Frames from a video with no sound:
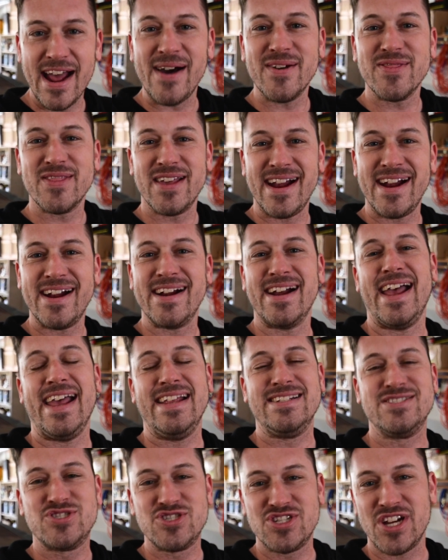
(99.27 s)
out there
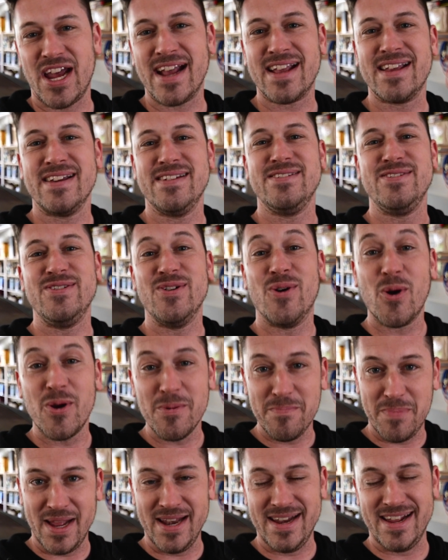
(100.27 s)
and check
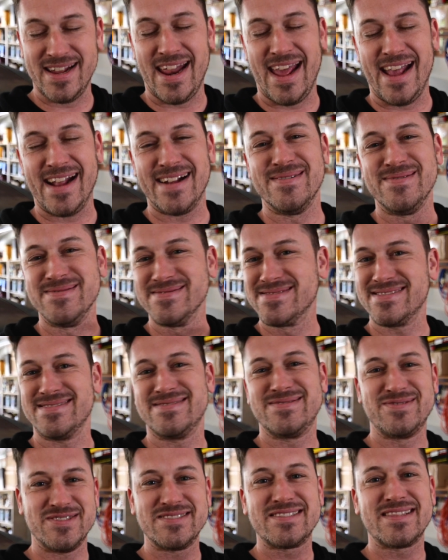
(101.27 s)
your pinion angle
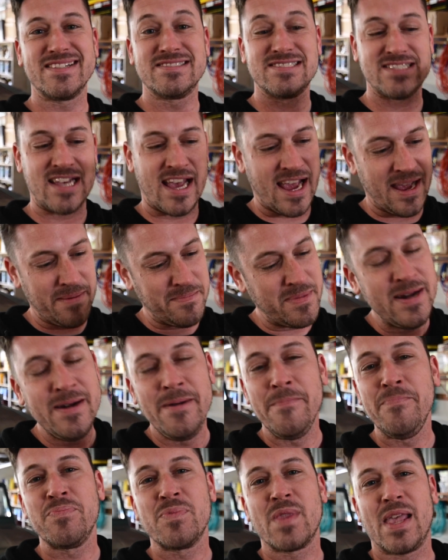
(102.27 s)
just the same
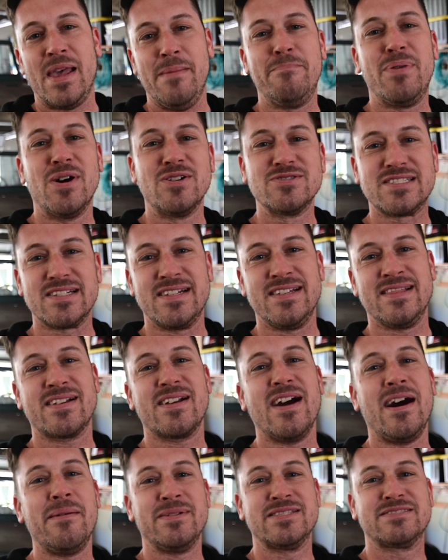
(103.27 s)
and post it in the
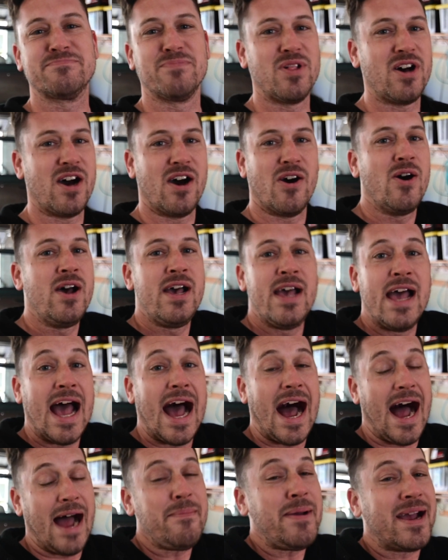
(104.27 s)
comments below.
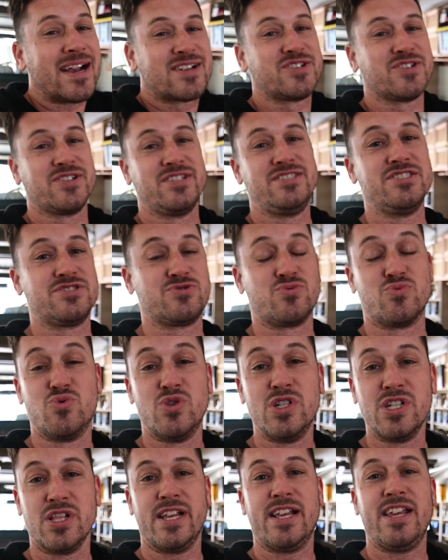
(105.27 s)
I'm actually just
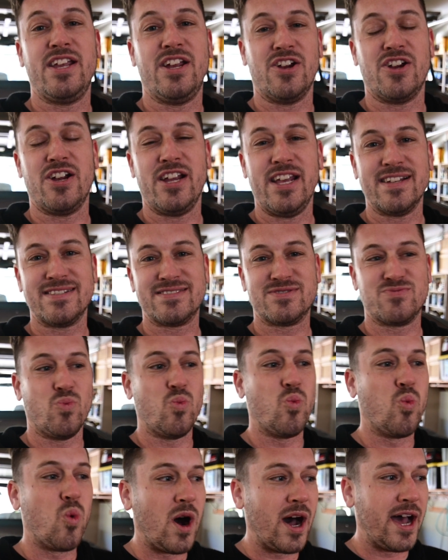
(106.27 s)
really curious
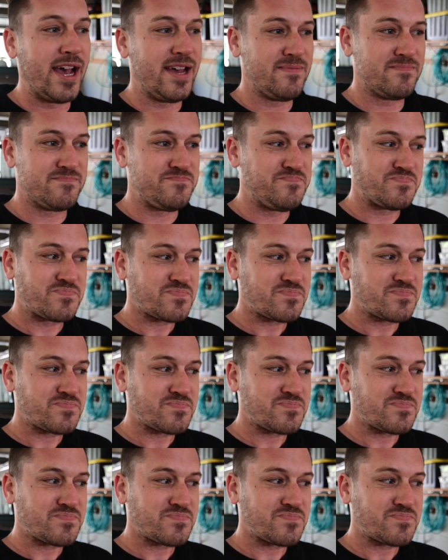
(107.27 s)
what